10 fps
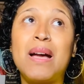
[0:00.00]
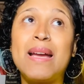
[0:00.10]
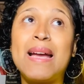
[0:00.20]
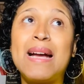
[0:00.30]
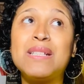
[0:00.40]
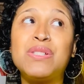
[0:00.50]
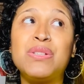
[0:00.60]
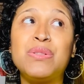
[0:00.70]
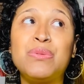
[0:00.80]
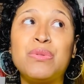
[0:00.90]
had
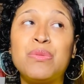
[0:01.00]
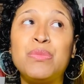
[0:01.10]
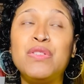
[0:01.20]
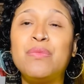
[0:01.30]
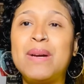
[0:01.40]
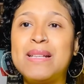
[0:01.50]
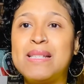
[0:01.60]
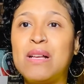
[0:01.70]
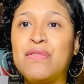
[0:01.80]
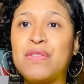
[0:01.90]
to remove
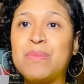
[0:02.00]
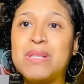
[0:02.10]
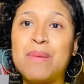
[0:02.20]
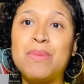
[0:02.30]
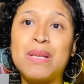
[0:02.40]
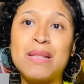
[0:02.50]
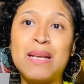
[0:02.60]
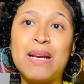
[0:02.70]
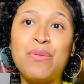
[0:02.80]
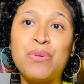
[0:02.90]
myself from something that
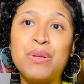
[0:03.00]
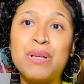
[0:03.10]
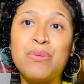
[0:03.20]
I really,